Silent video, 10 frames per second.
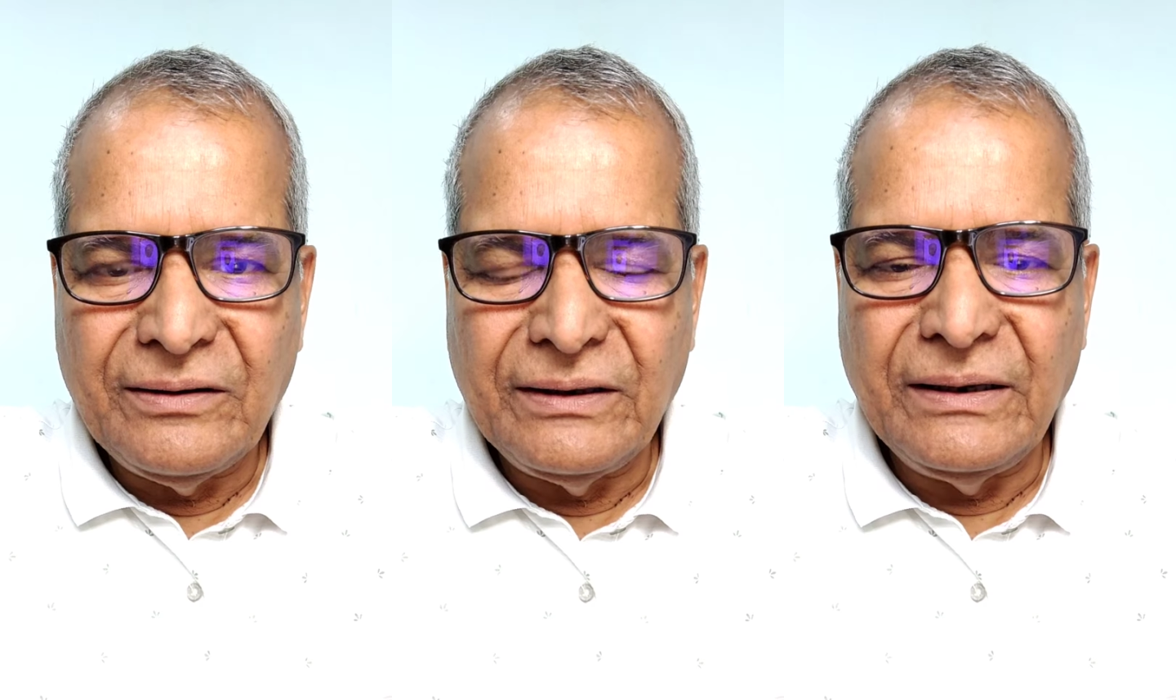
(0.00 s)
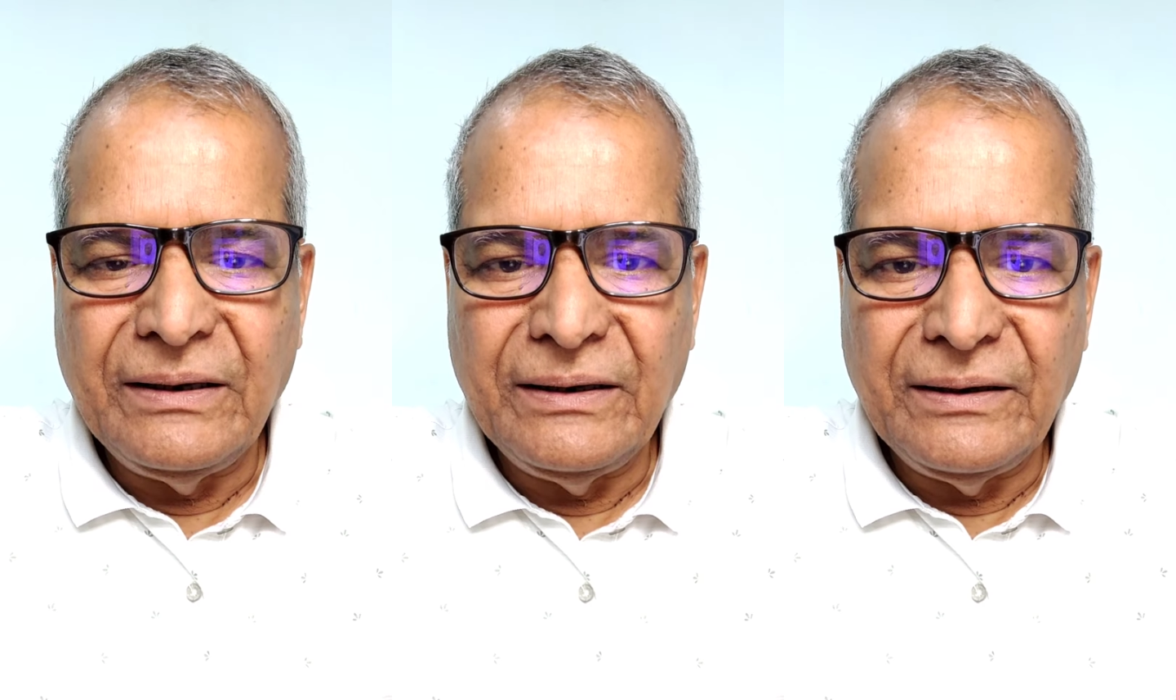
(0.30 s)

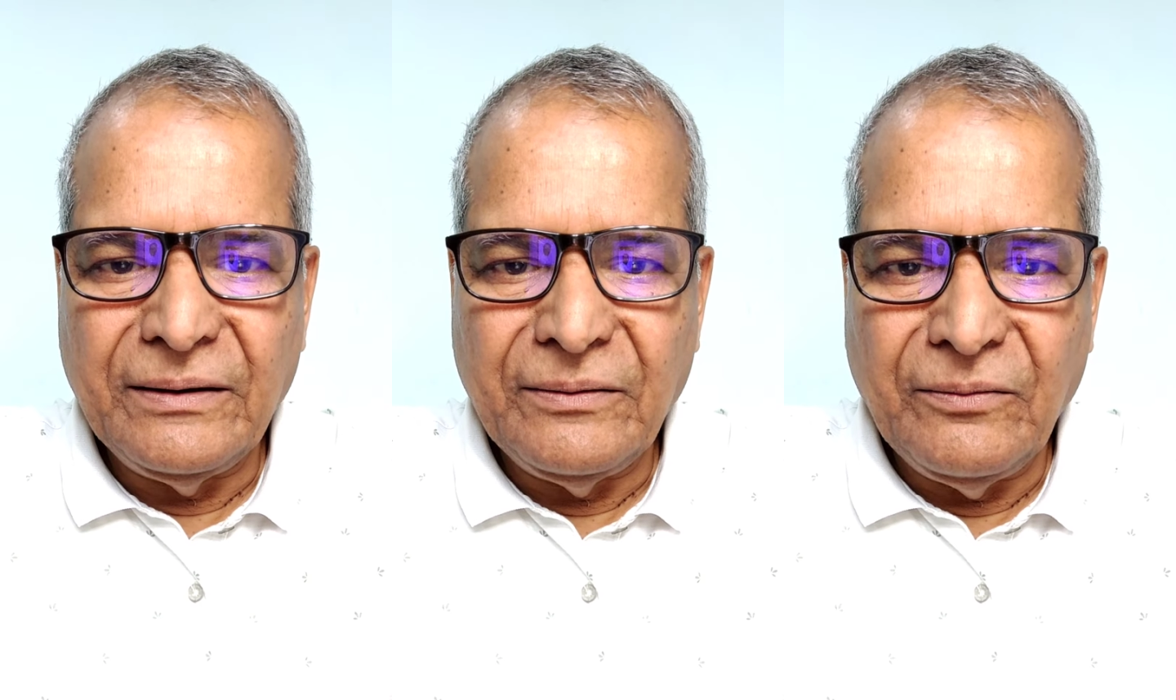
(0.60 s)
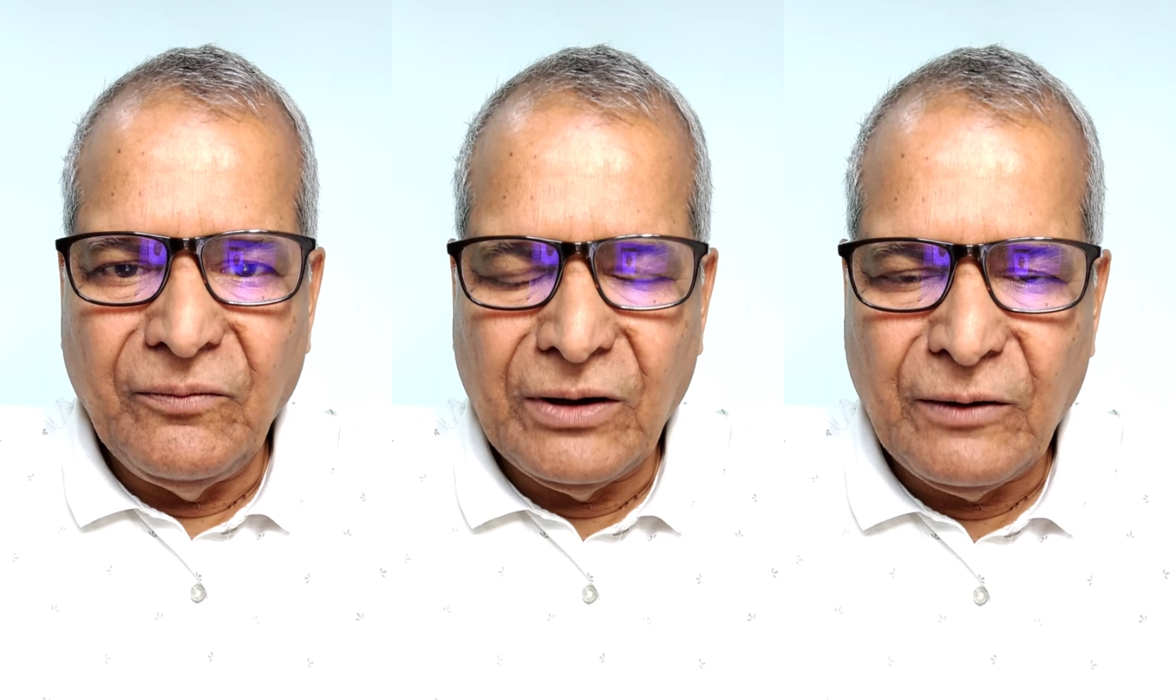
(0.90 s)
the
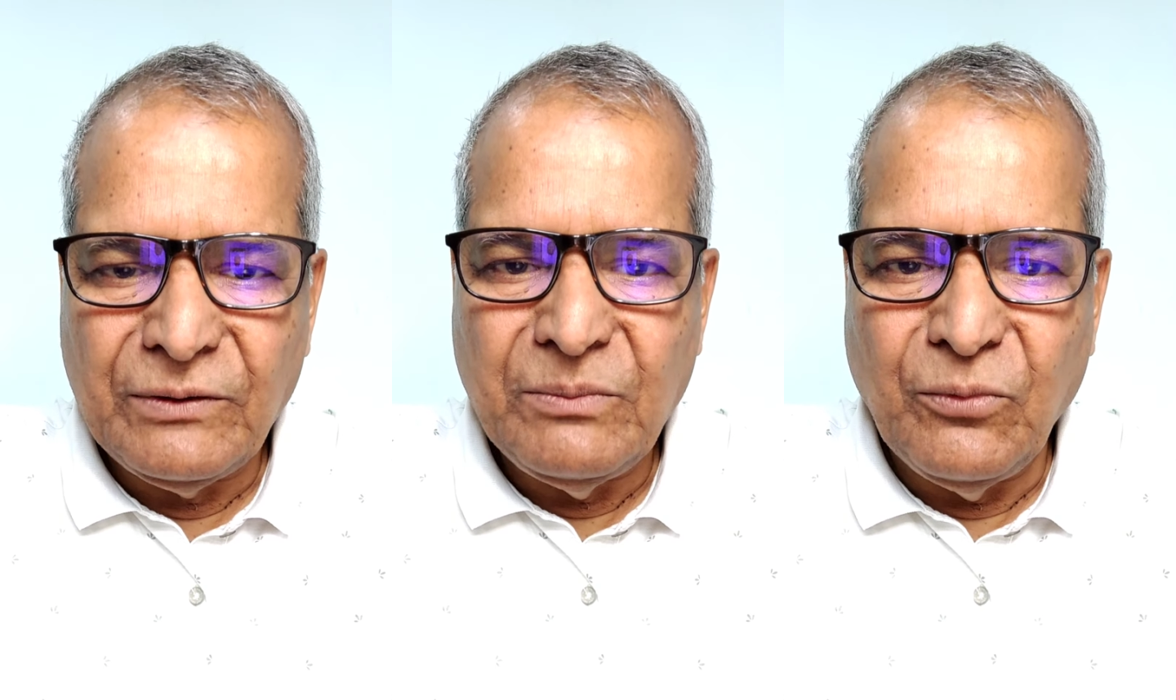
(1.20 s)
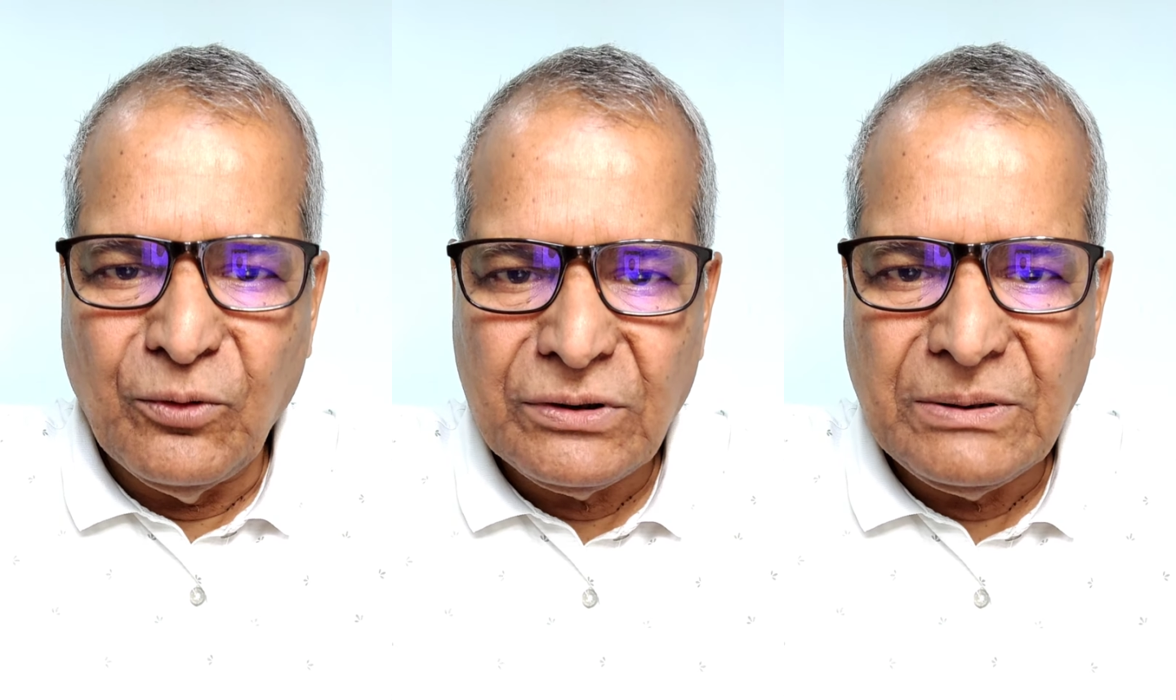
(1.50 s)
one of the
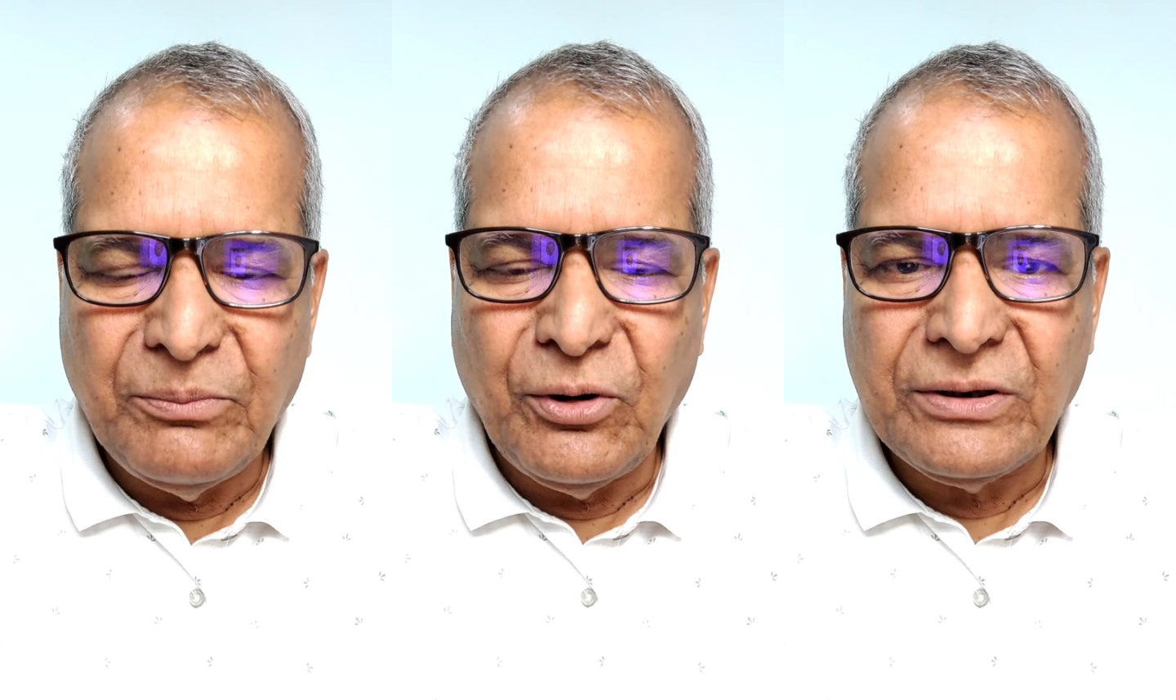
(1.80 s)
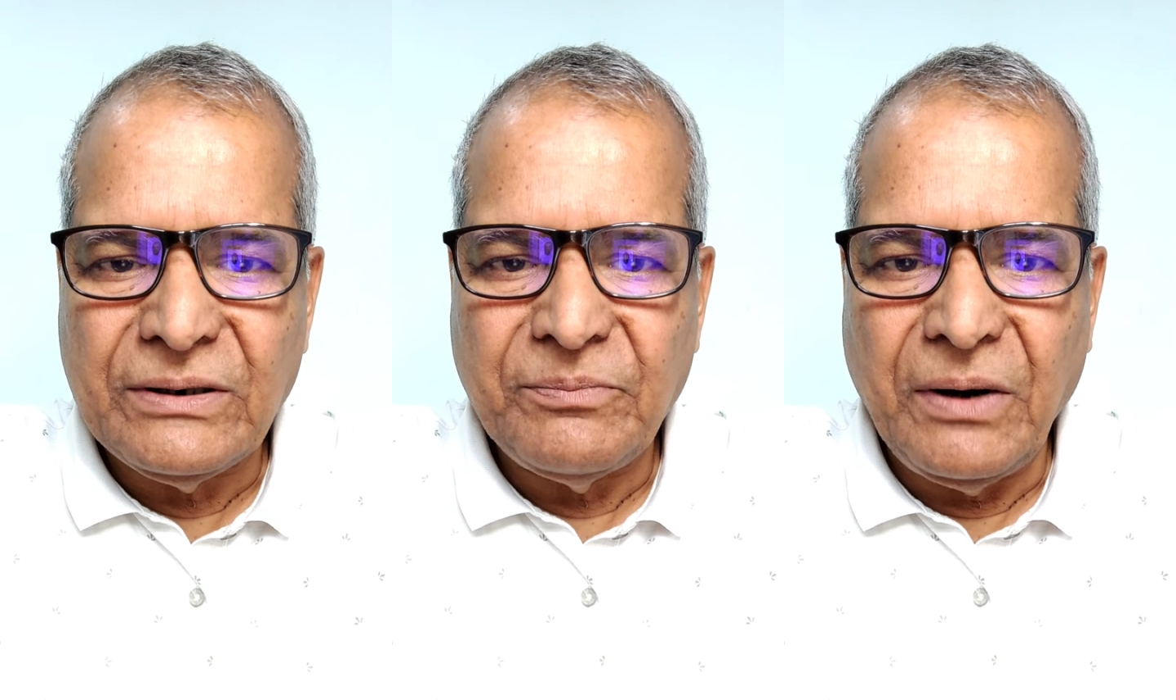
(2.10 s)
most
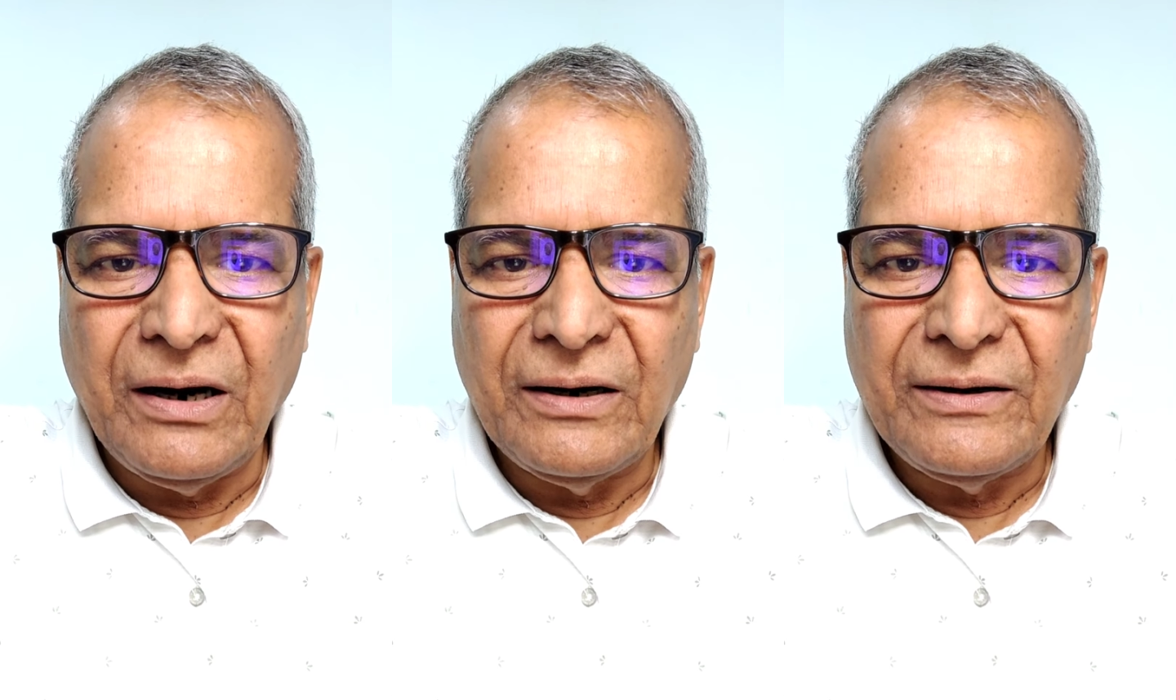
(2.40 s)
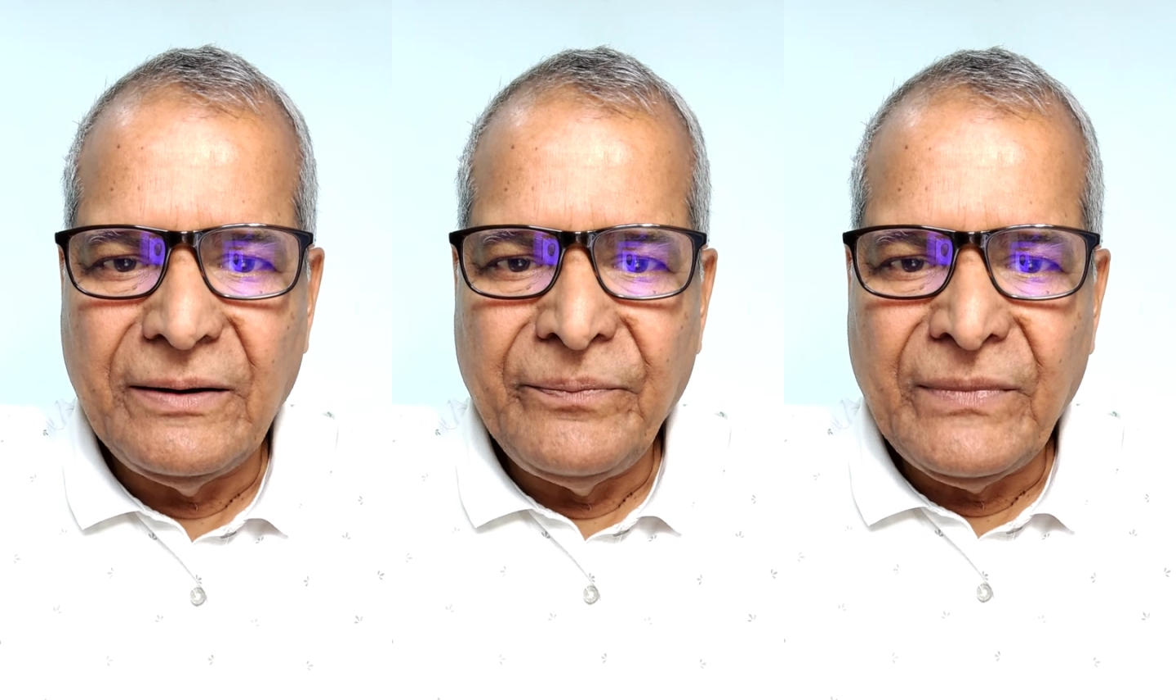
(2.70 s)
important
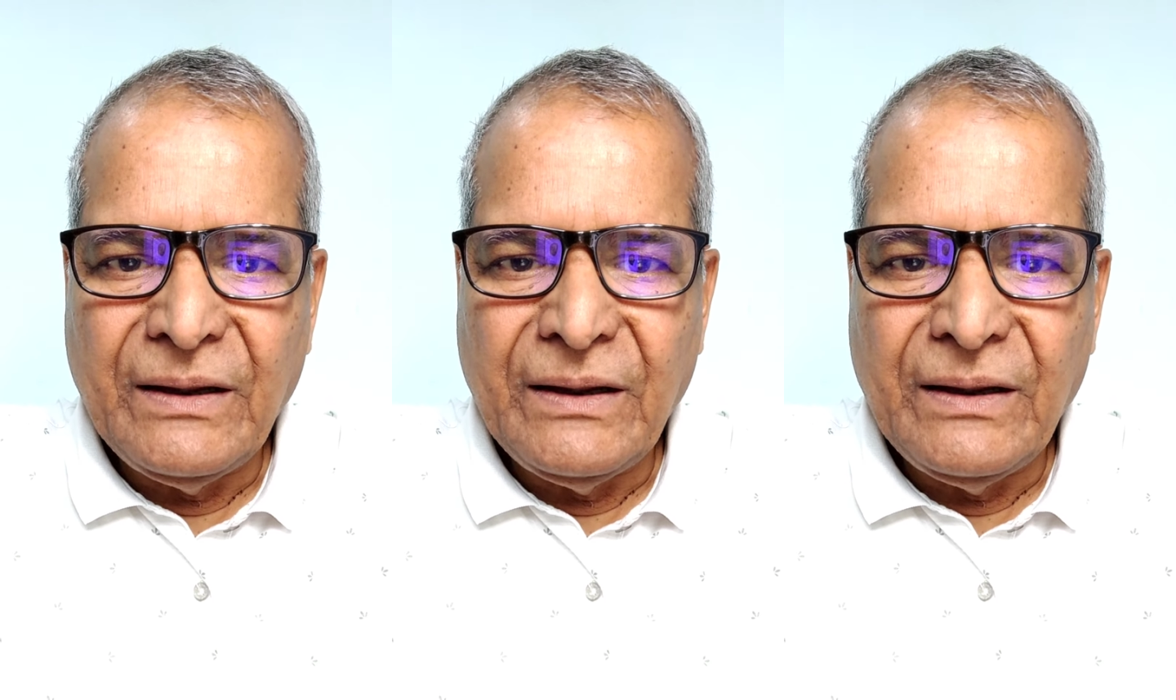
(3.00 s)
part